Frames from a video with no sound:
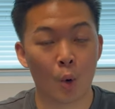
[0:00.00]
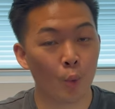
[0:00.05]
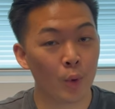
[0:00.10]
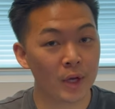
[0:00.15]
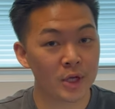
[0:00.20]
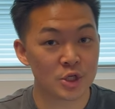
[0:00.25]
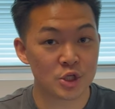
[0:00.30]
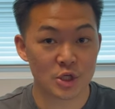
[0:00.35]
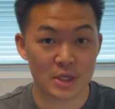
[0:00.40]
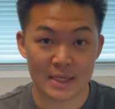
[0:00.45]

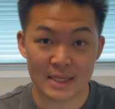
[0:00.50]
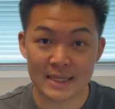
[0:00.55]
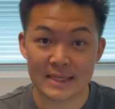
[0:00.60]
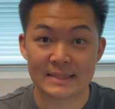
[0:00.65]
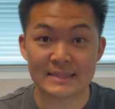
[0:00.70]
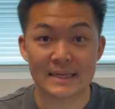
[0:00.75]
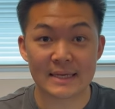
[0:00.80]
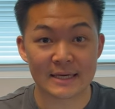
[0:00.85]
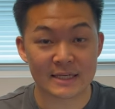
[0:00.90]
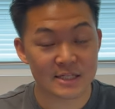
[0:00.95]
which
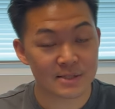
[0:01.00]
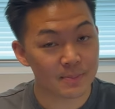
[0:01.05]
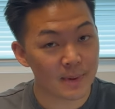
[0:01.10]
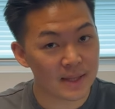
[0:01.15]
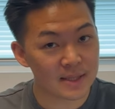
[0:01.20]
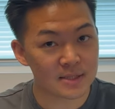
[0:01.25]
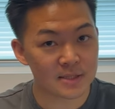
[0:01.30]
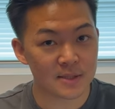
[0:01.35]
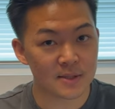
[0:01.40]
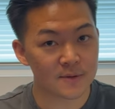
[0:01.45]
is
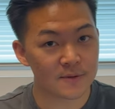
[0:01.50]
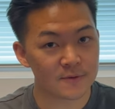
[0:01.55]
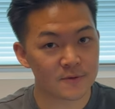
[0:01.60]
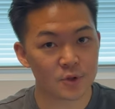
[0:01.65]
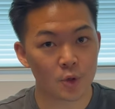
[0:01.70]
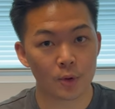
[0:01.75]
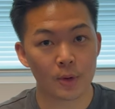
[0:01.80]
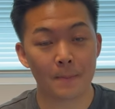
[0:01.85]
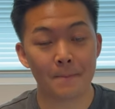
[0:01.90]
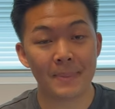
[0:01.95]
expensive.
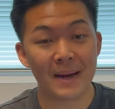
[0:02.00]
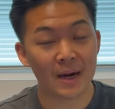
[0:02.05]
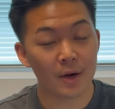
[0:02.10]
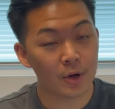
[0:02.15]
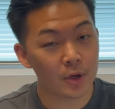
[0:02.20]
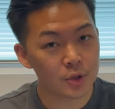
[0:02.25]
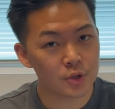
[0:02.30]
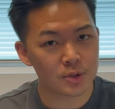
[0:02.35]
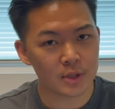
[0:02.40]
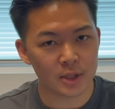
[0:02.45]
So the
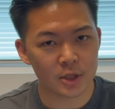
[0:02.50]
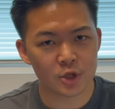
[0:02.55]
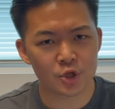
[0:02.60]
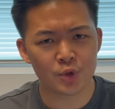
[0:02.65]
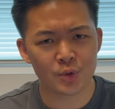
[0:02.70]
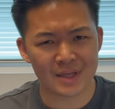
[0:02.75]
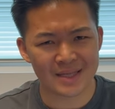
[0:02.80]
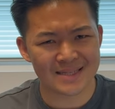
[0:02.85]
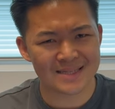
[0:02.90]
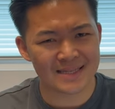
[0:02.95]
barrier to
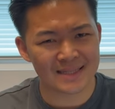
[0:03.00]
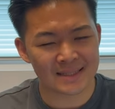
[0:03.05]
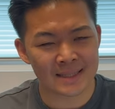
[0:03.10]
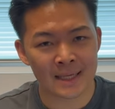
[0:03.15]
entry in San